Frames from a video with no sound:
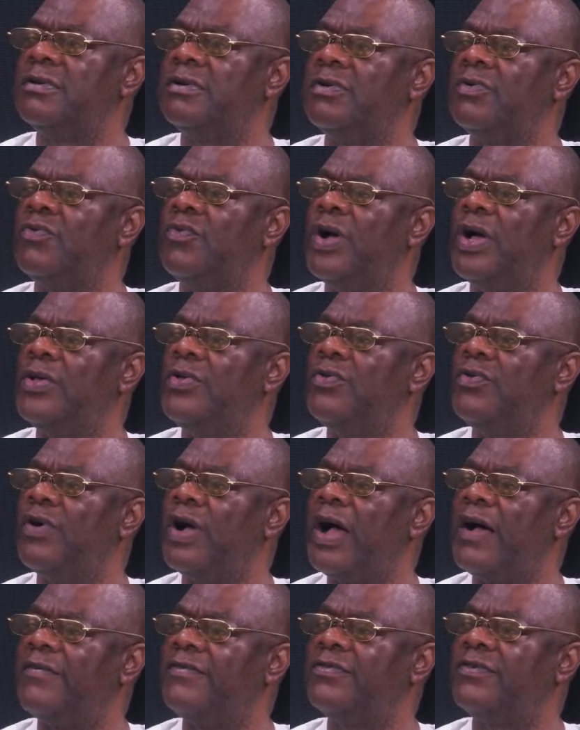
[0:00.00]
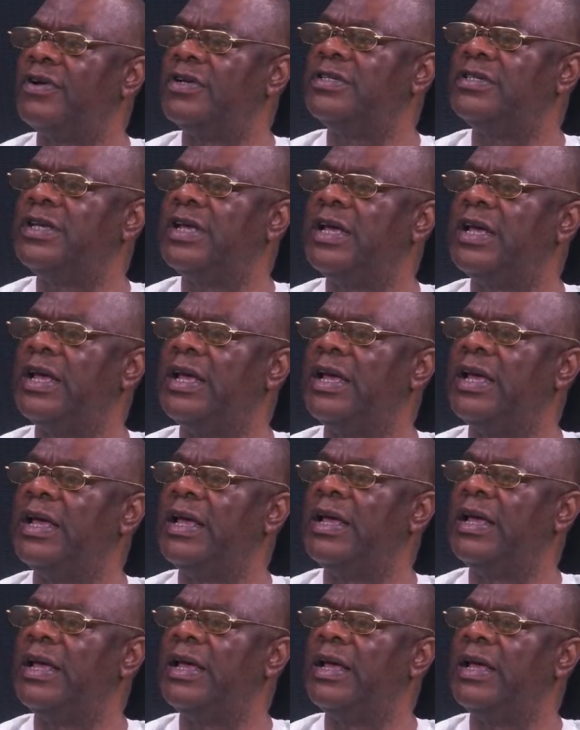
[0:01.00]
when you have such
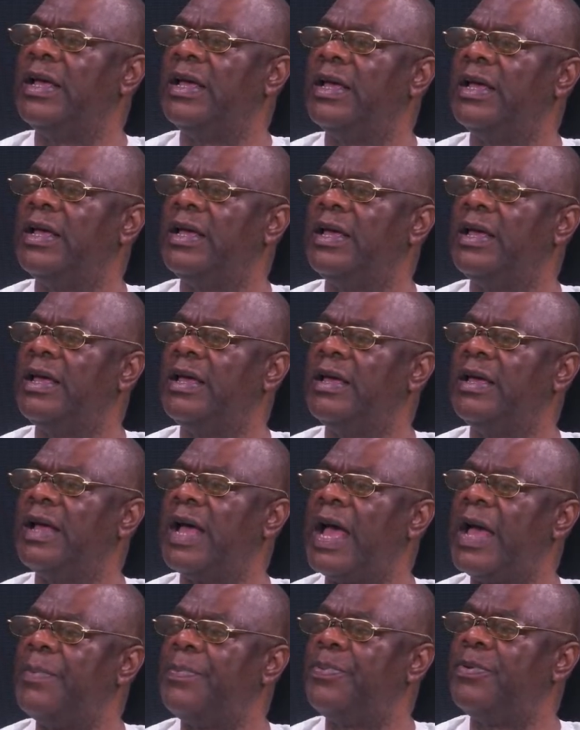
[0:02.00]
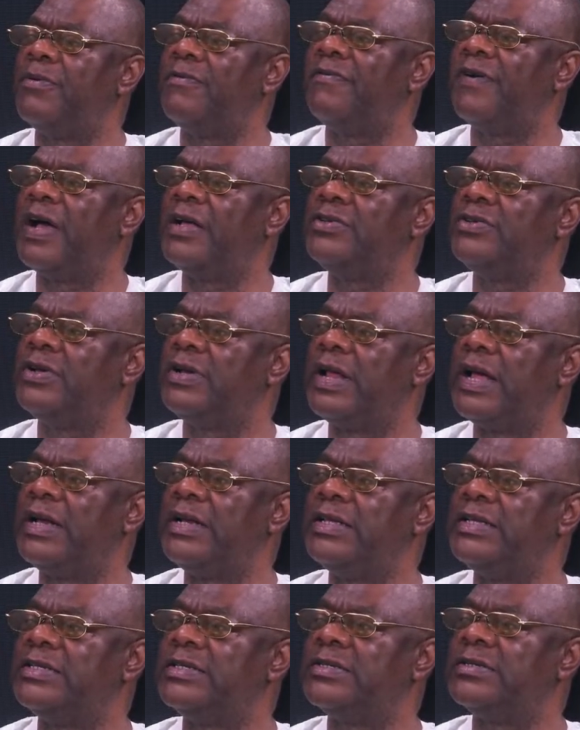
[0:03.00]
a high-profile
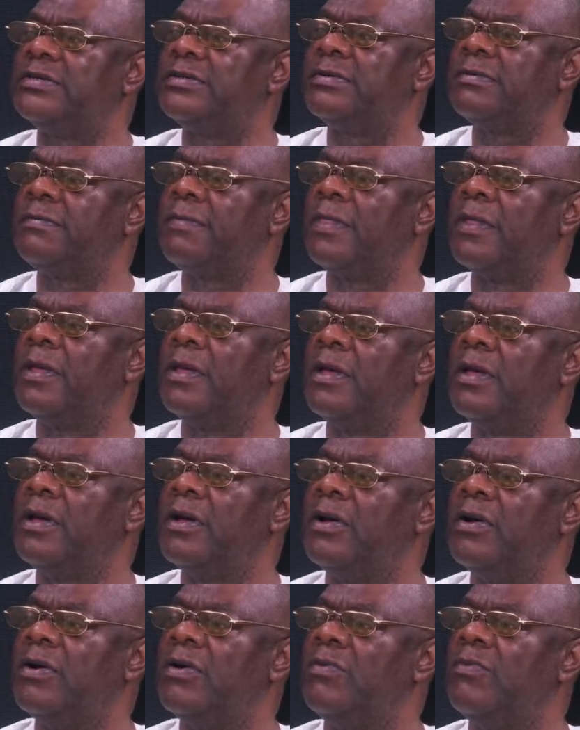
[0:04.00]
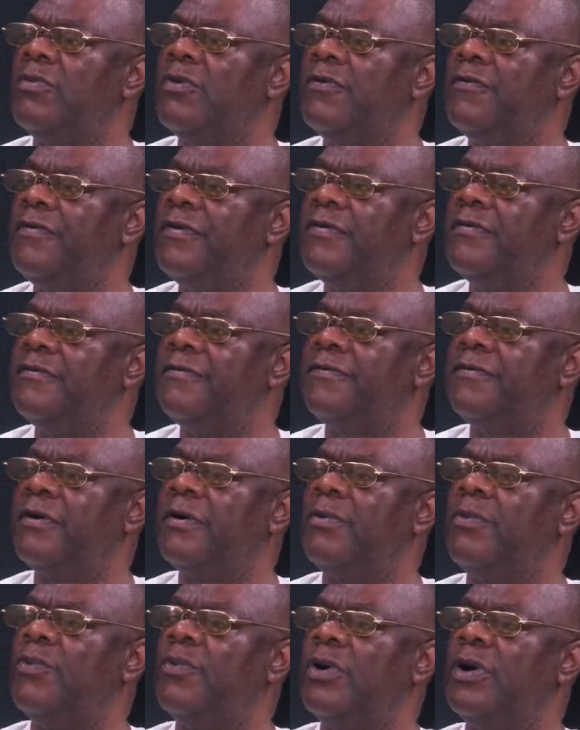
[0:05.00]
journalist moving
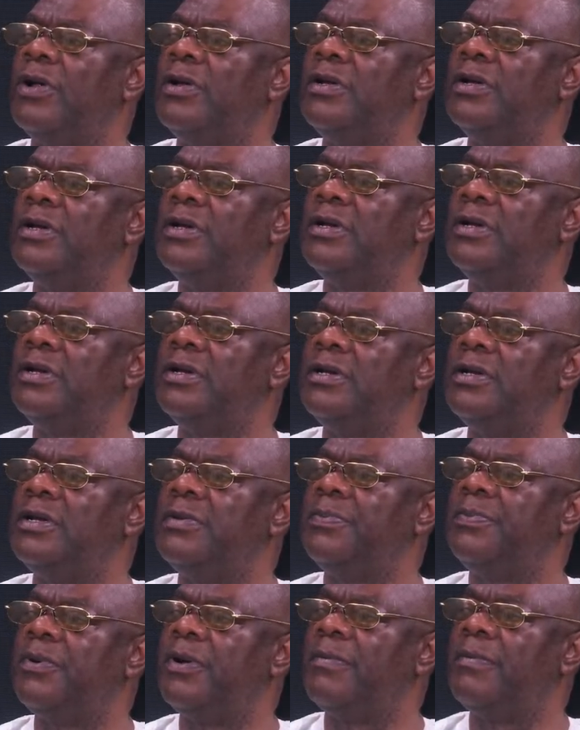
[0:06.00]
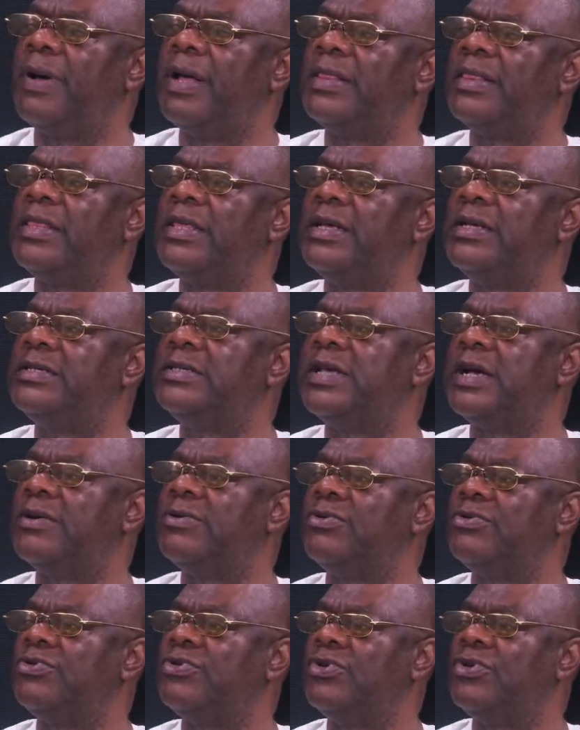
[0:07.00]
from one diplomatic
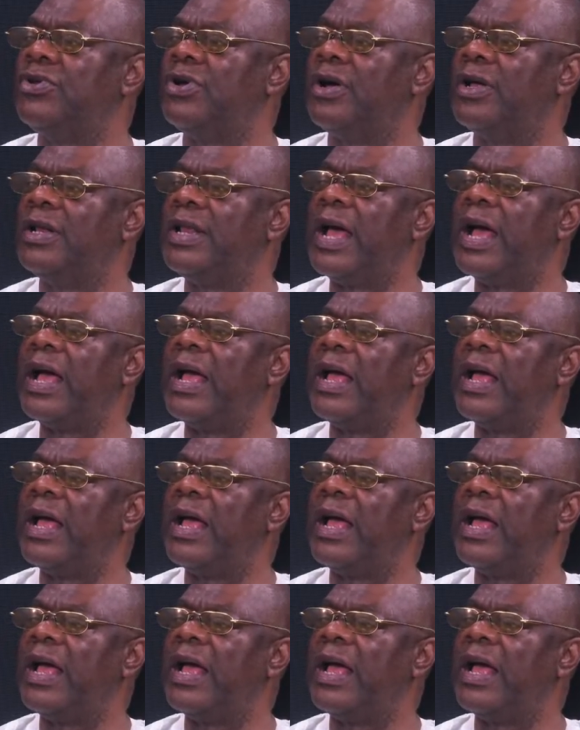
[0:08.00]
circle to the other,